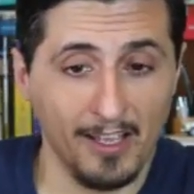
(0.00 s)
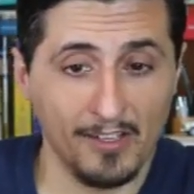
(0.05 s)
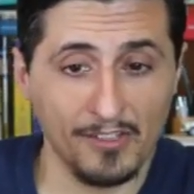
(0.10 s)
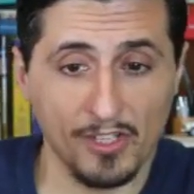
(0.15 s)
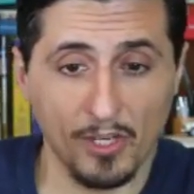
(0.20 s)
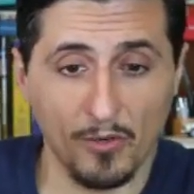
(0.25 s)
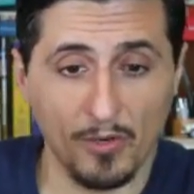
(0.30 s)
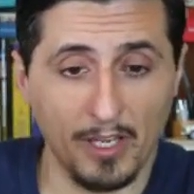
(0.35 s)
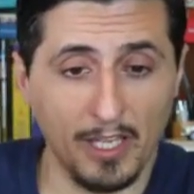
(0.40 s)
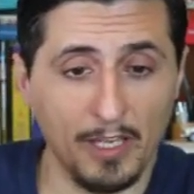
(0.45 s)

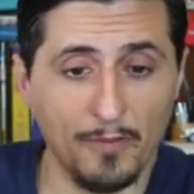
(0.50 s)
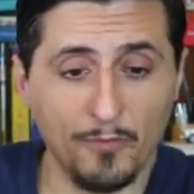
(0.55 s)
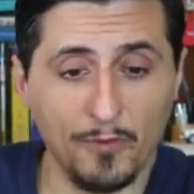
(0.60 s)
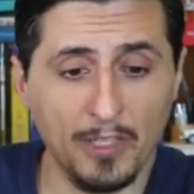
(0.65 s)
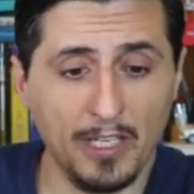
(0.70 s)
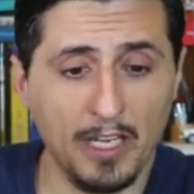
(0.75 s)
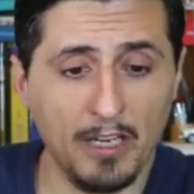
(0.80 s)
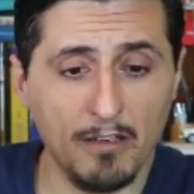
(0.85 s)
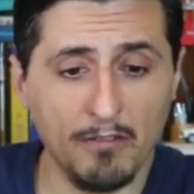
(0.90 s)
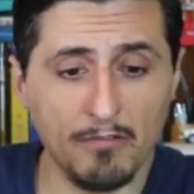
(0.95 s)
So if
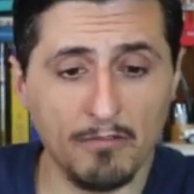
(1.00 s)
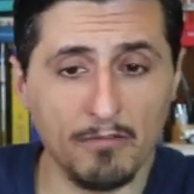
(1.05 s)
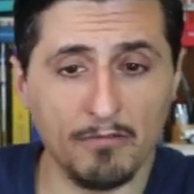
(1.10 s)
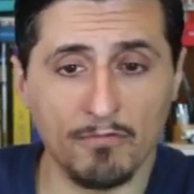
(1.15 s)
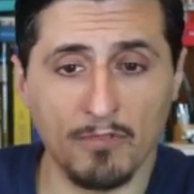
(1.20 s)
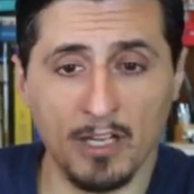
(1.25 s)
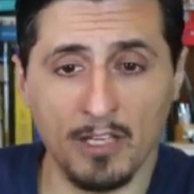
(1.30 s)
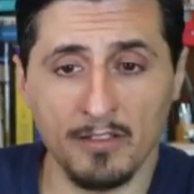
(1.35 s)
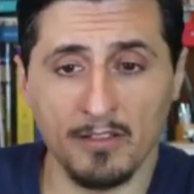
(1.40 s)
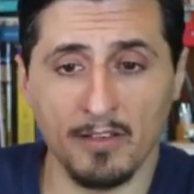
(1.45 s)
we now
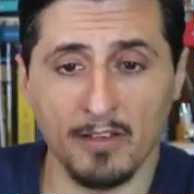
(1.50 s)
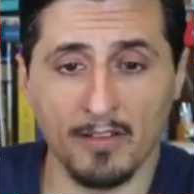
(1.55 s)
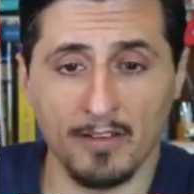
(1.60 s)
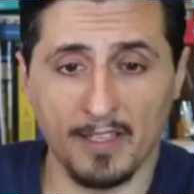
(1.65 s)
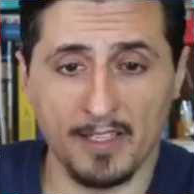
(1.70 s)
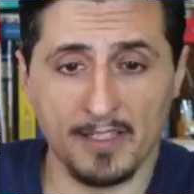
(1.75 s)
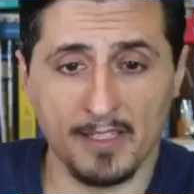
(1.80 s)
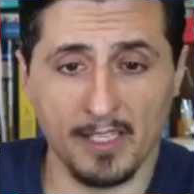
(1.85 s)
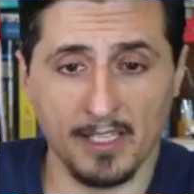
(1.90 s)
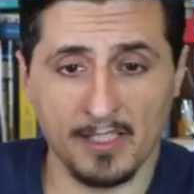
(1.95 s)
run
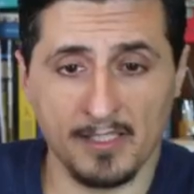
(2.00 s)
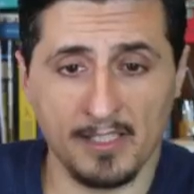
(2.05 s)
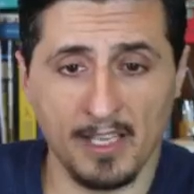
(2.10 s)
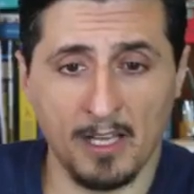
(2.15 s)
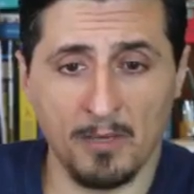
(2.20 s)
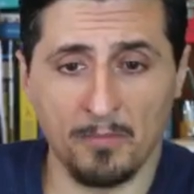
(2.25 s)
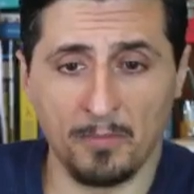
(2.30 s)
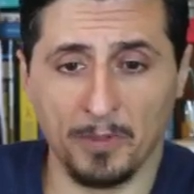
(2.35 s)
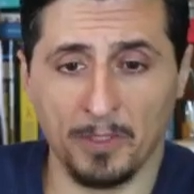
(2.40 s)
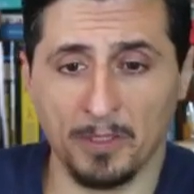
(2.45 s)
this
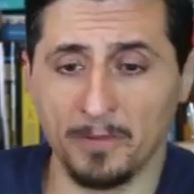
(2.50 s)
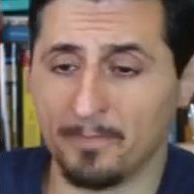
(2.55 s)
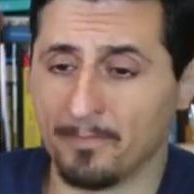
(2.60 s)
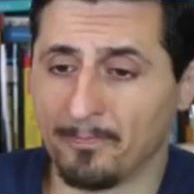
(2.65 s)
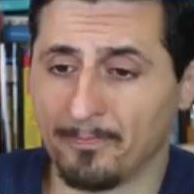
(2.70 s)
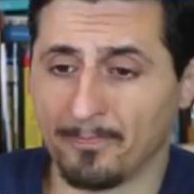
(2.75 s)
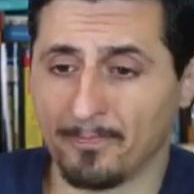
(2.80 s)
example,